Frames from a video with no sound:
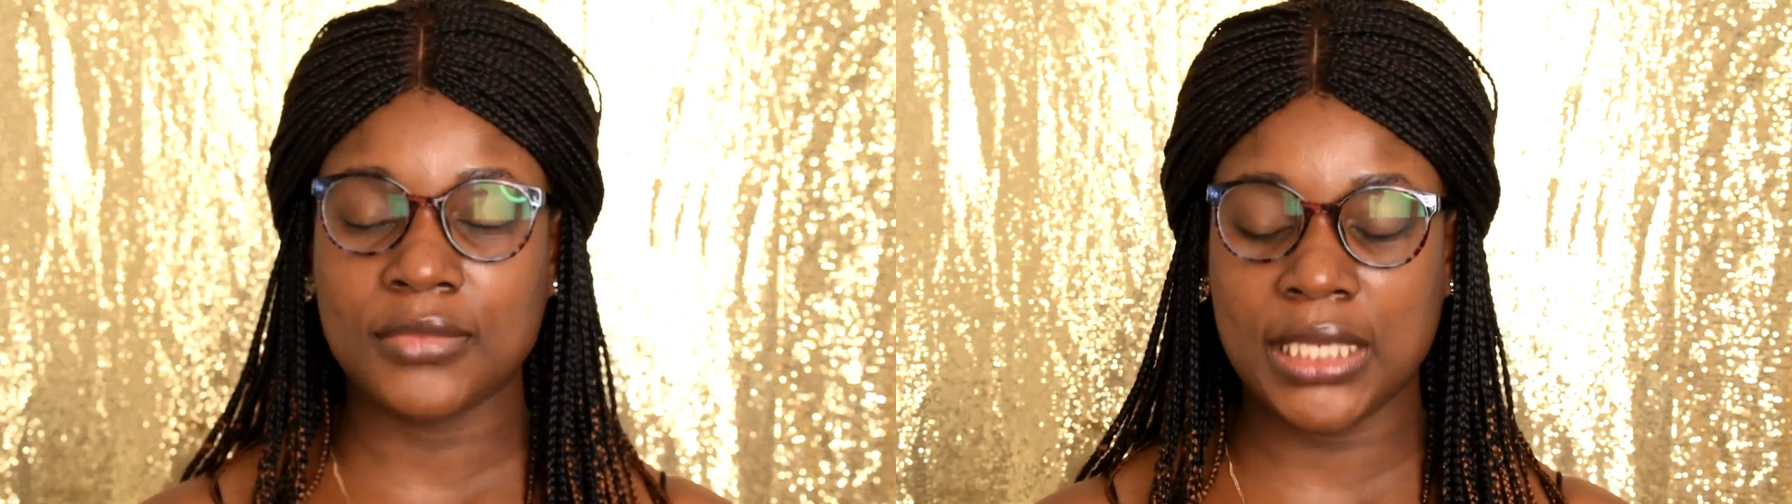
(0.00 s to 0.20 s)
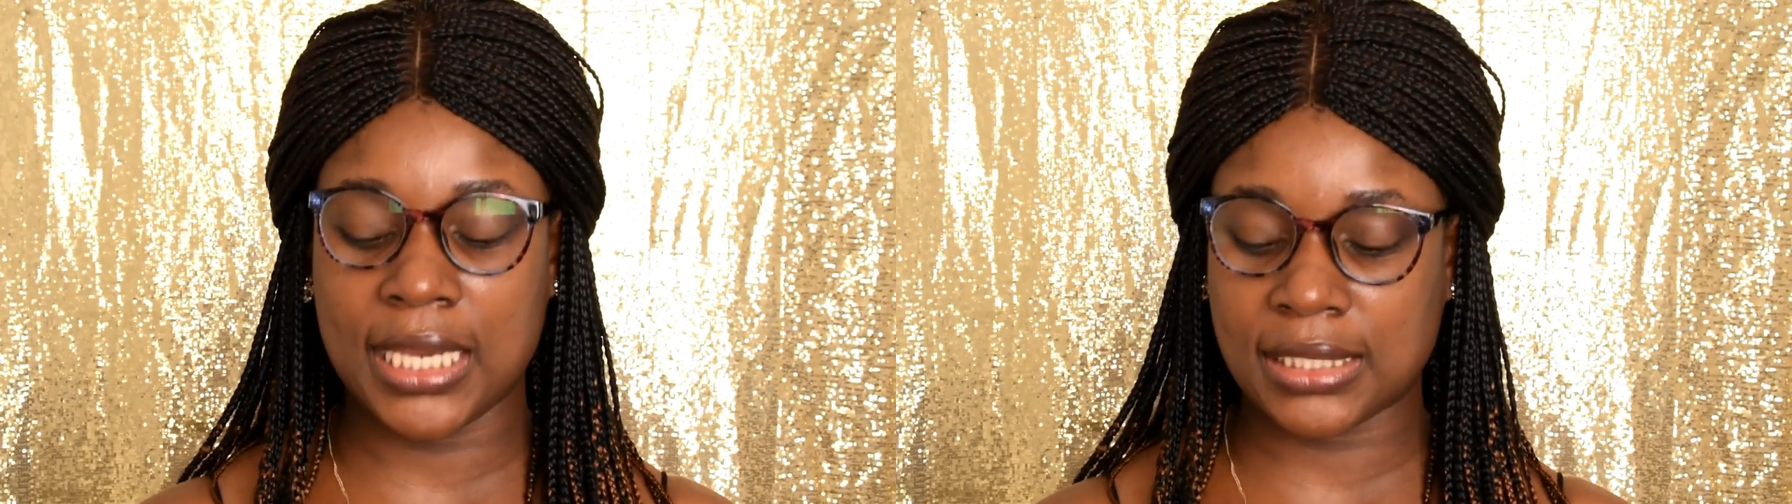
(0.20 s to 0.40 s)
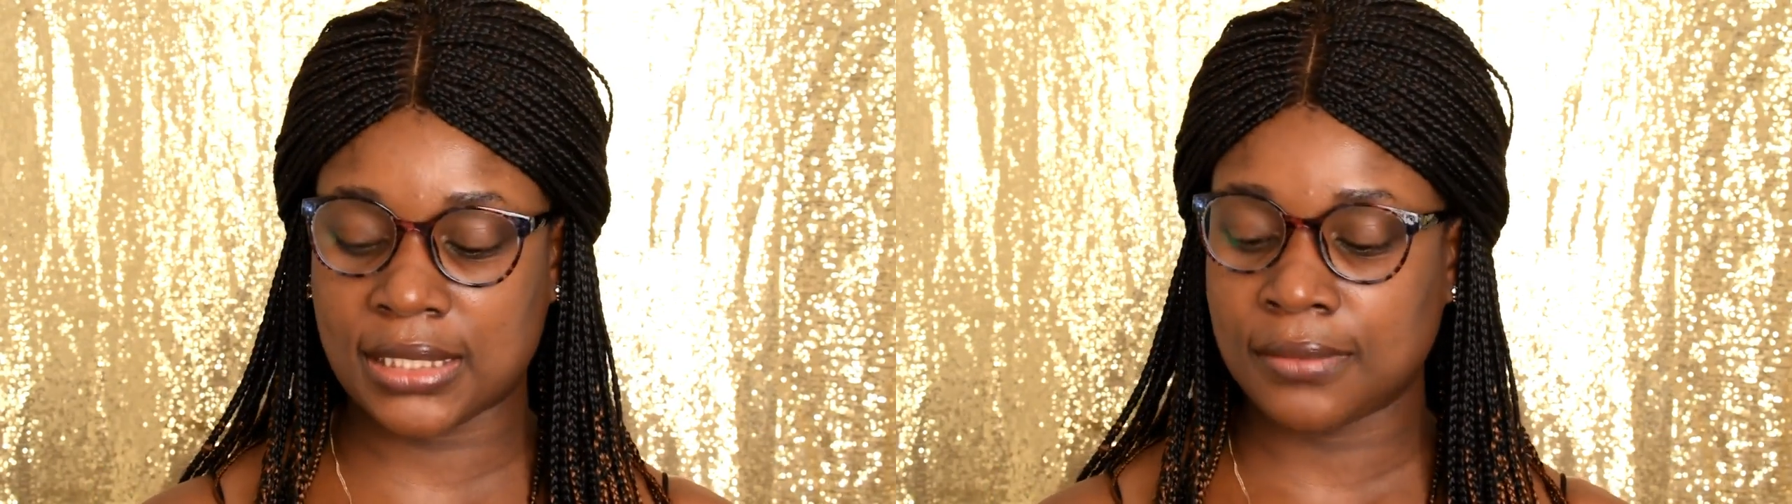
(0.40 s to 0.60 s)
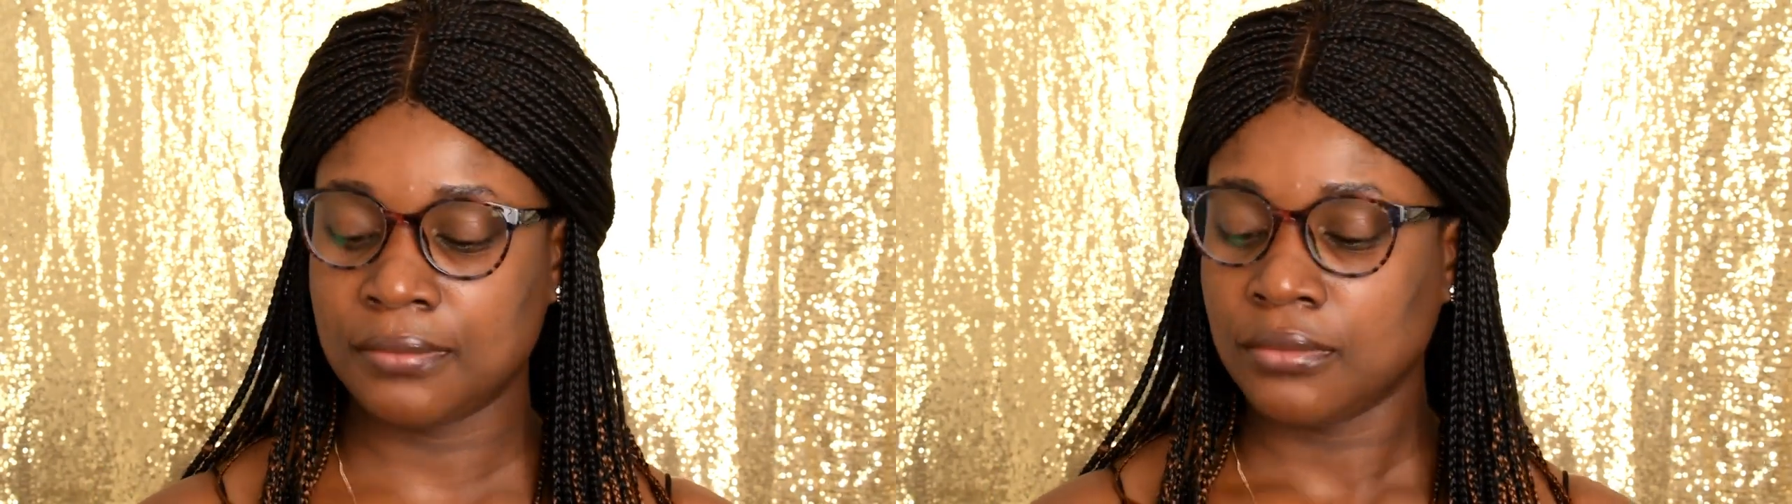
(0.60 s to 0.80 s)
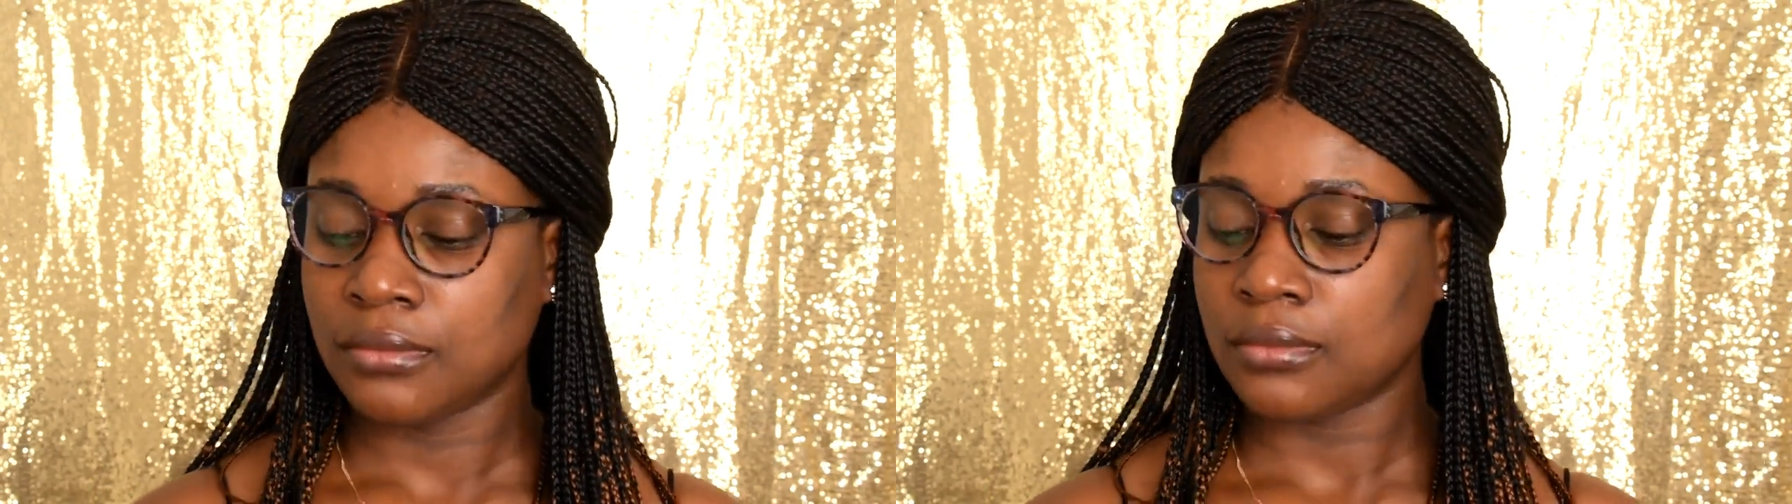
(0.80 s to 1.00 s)
Yes,
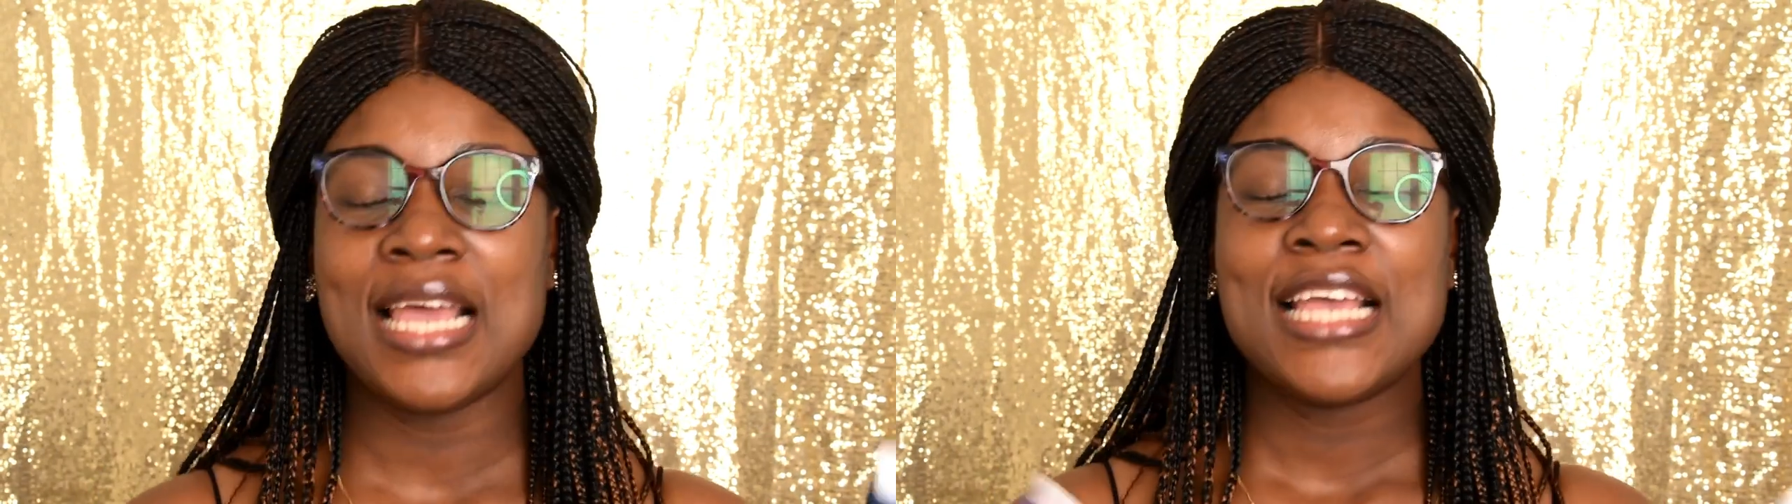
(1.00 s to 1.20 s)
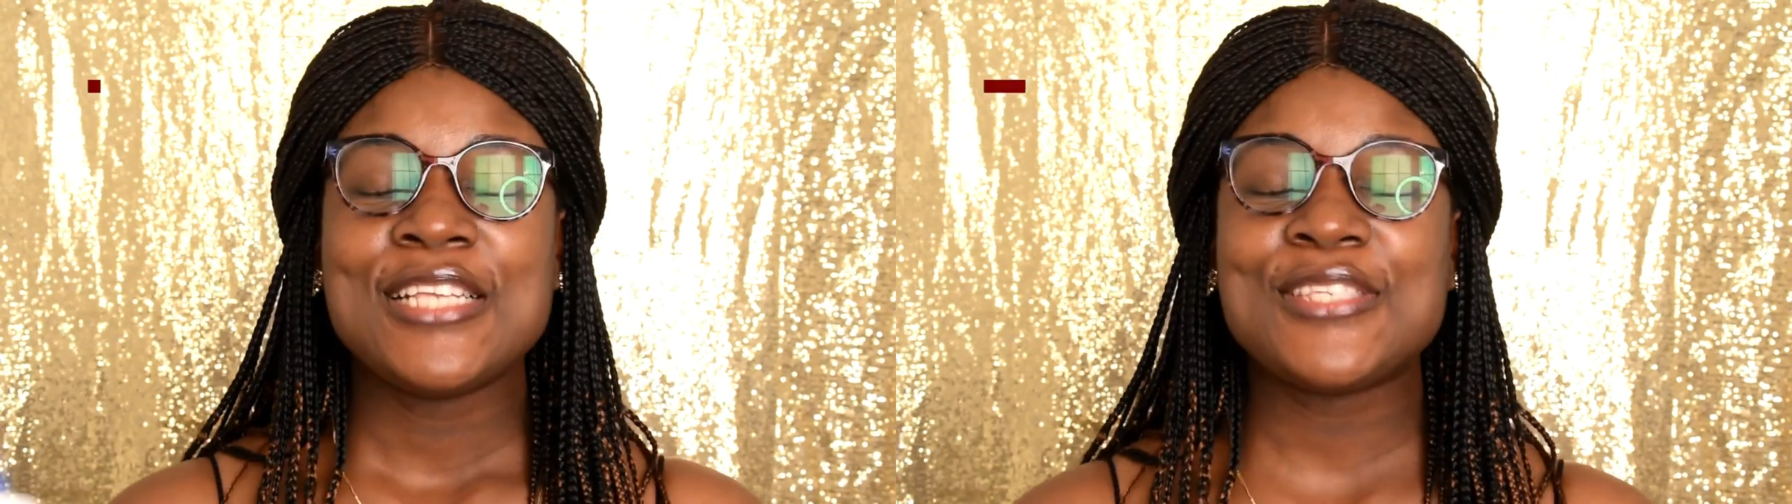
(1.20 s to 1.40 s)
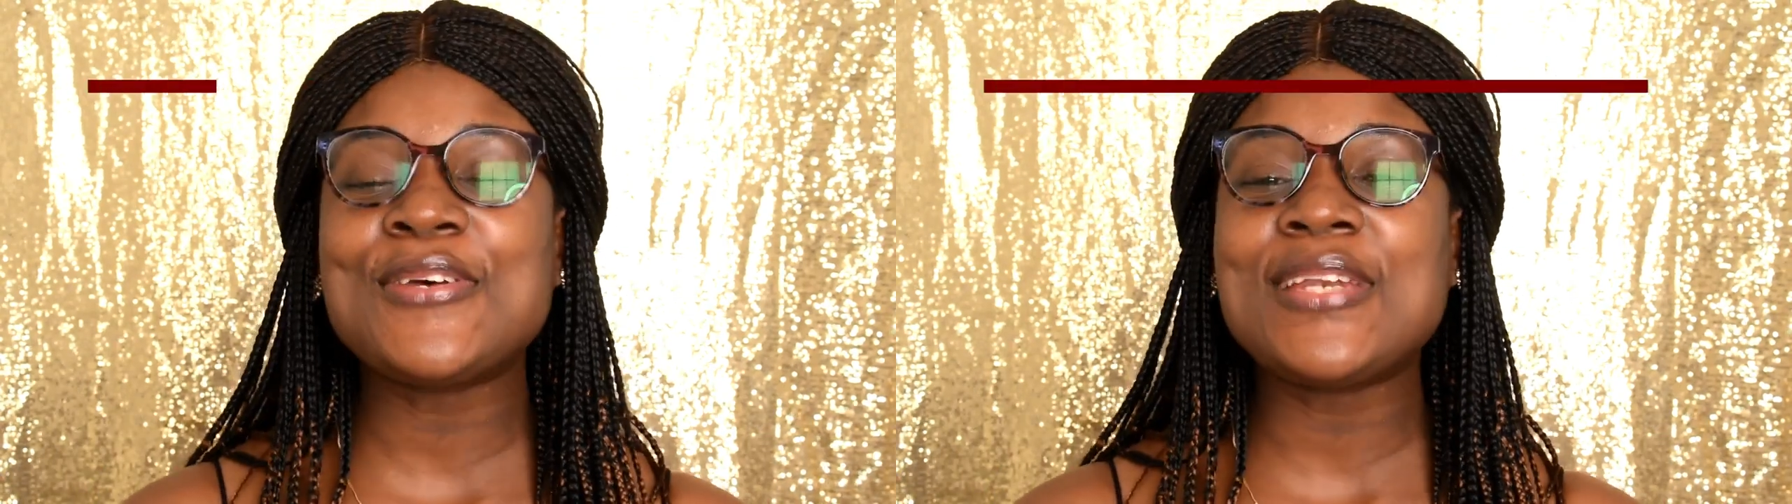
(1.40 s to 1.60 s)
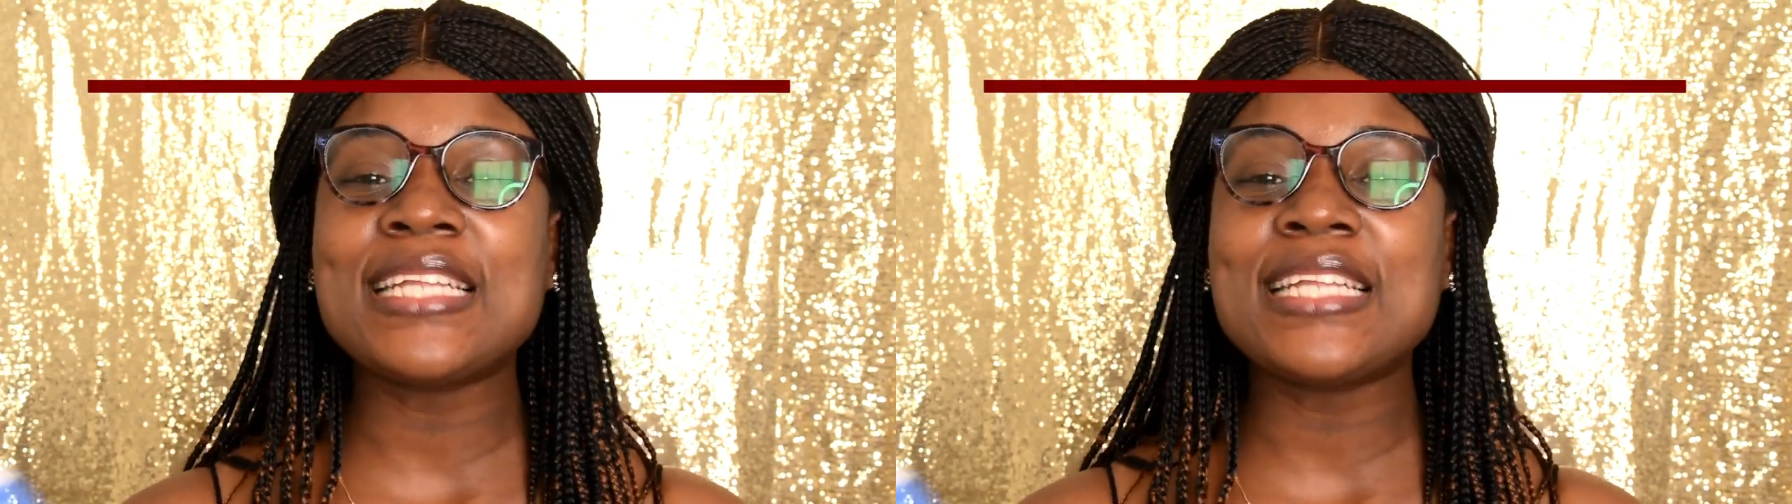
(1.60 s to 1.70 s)
so